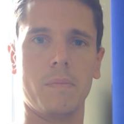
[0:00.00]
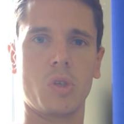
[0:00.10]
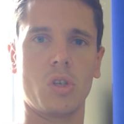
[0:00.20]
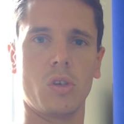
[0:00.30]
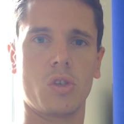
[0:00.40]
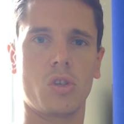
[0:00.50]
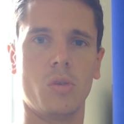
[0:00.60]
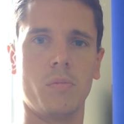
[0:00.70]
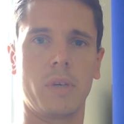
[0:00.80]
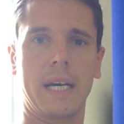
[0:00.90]
So
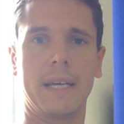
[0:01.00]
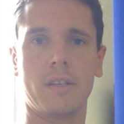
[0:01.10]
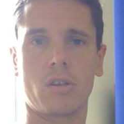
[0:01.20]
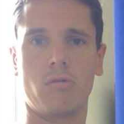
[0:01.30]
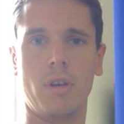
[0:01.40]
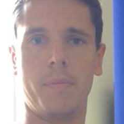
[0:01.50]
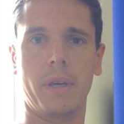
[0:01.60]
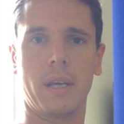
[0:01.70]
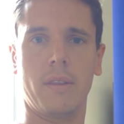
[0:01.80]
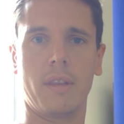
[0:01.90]
some guidance
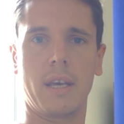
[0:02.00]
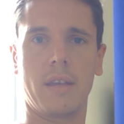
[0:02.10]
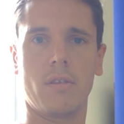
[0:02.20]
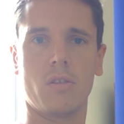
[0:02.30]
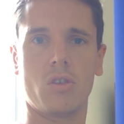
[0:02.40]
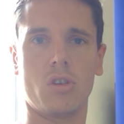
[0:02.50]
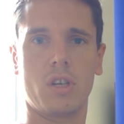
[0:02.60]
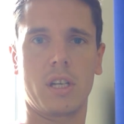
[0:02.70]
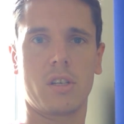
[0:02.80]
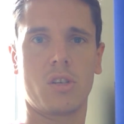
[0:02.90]
creeping in there that
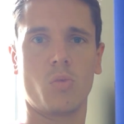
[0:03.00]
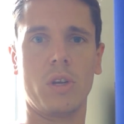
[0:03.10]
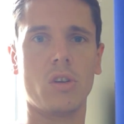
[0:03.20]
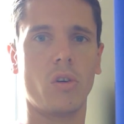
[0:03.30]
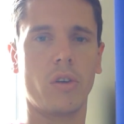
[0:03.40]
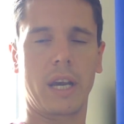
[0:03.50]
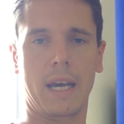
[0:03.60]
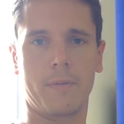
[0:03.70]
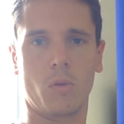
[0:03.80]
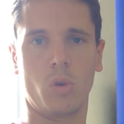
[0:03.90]
suggests we don't
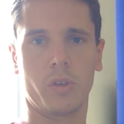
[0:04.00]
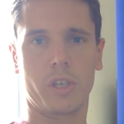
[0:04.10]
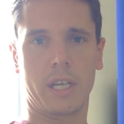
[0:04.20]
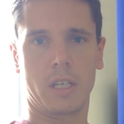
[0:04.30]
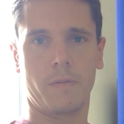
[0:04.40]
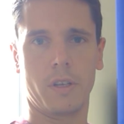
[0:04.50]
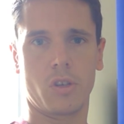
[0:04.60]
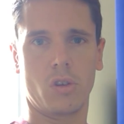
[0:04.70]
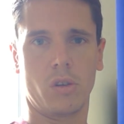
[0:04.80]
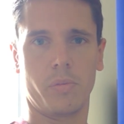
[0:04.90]
have a
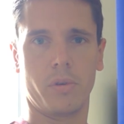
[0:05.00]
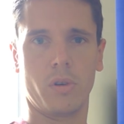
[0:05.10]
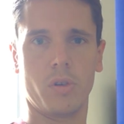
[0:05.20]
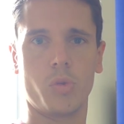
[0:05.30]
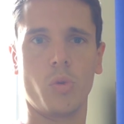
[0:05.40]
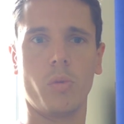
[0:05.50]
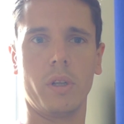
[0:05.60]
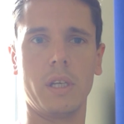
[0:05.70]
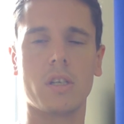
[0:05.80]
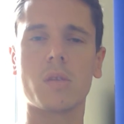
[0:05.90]
one-size-fits-all approach. We
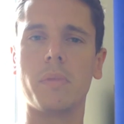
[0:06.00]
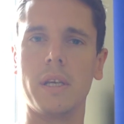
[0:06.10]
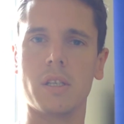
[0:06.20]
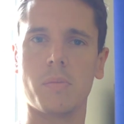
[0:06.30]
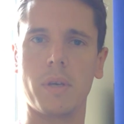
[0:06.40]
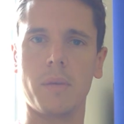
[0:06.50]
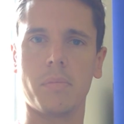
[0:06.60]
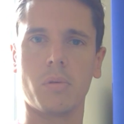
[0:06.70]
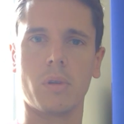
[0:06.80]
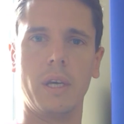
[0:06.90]
will need to speak to
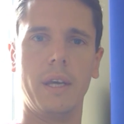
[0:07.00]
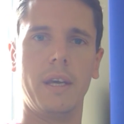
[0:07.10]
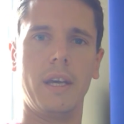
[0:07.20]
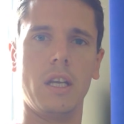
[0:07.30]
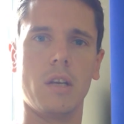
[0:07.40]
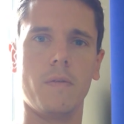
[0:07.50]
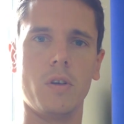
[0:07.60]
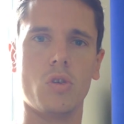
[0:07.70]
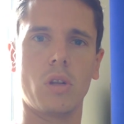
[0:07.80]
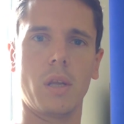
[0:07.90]
people
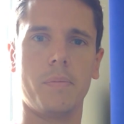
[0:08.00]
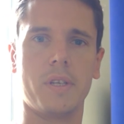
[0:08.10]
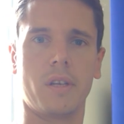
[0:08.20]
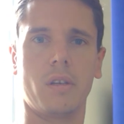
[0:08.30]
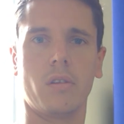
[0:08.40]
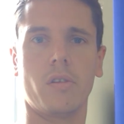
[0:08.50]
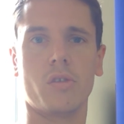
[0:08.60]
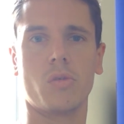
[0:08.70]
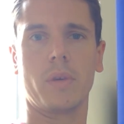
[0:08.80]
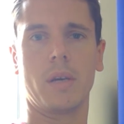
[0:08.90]
individually, particularly
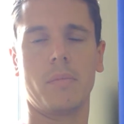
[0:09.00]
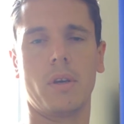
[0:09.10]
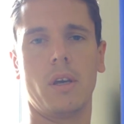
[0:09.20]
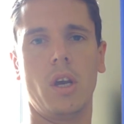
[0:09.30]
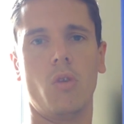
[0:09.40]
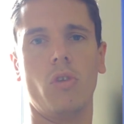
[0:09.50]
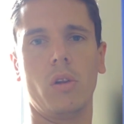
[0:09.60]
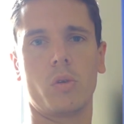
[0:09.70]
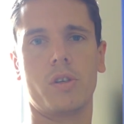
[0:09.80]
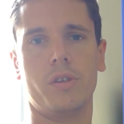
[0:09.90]
those who might be
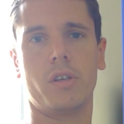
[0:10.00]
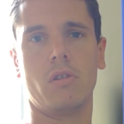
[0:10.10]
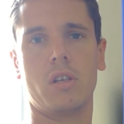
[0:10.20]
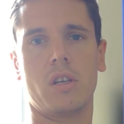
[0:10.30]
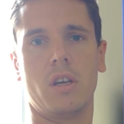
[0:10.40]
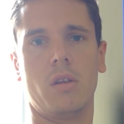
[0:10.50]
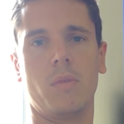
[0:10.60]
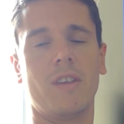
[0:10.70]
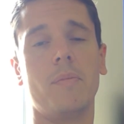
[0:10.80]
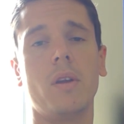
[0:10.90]
reluctant to return,
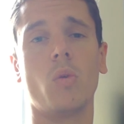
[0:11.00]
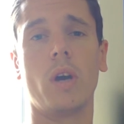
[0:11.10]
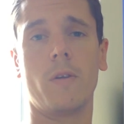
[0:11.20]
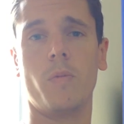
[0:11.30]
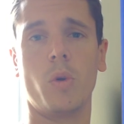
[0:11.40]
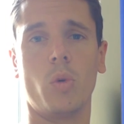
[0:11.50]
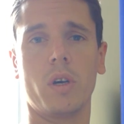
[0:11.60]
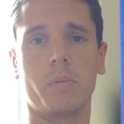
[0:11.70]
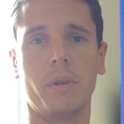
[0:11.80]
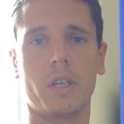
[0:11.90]
may have away from the
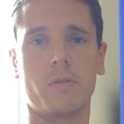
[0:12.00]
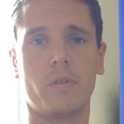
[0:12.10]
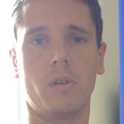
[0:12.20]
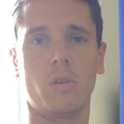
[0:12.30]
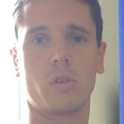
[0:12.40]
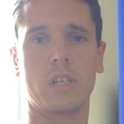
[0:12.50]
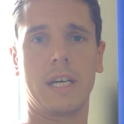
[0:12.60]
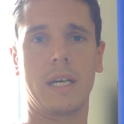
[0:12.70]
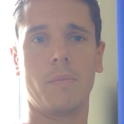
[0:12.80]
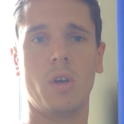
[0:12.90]
workplace for a long
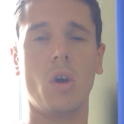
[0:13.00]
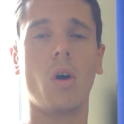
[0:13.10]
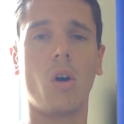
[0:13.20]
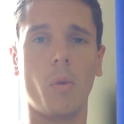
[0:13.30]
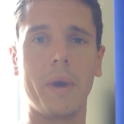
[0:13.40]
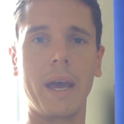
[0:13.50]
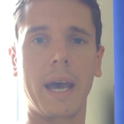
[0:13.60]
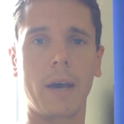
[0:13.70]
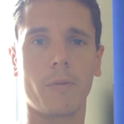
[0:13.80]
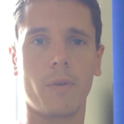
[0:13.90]
time, or may
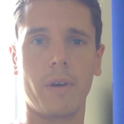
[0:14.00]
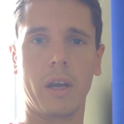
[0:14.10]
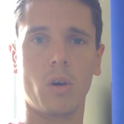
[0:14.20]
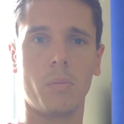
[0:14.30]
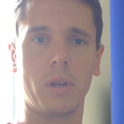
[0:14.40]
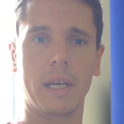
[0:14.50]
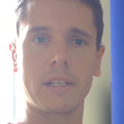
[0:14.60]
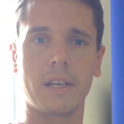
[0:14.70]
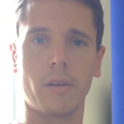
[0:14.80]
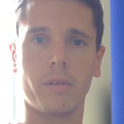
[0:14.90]
have very
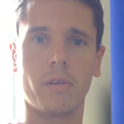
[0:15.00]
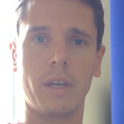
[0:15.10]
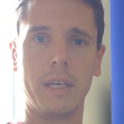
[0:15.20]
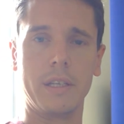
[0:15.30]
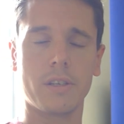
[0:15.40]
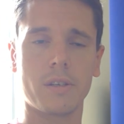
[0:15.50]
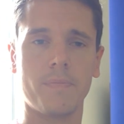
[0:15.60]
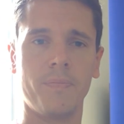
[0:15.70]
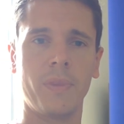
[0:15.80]
complex health needs.